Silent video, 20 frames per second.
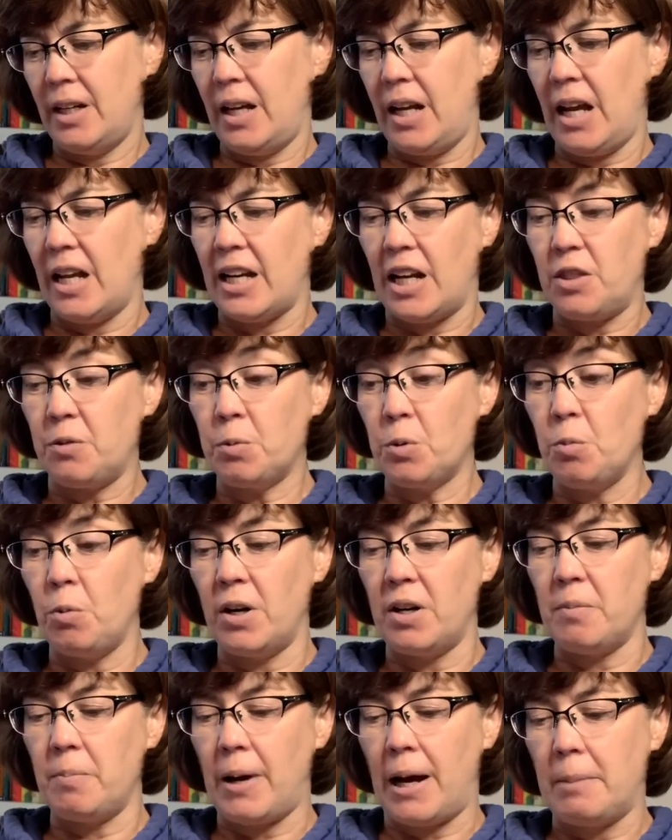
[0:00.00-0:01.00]
And I threw one
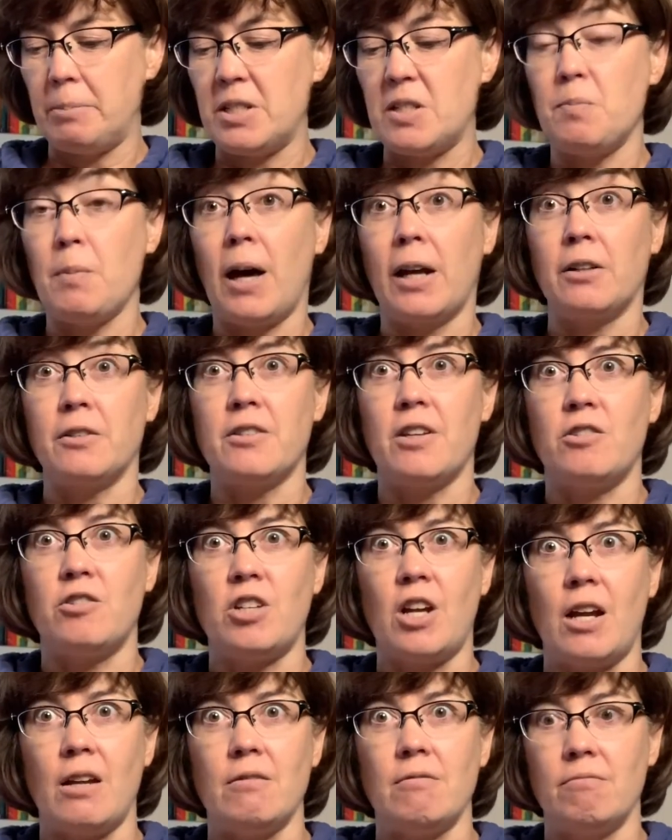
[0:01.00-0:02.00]
of Bobby's models at
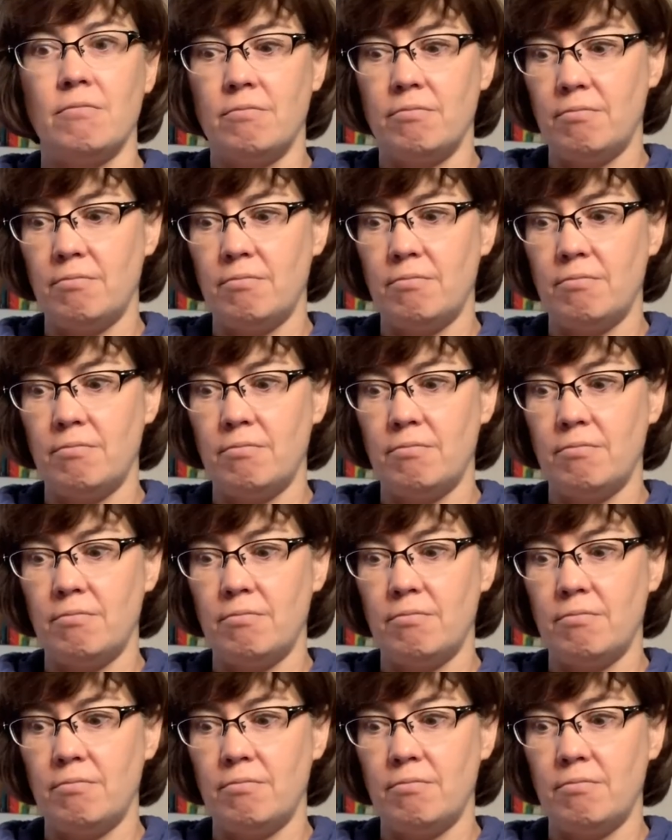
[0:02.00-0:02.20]
Jane.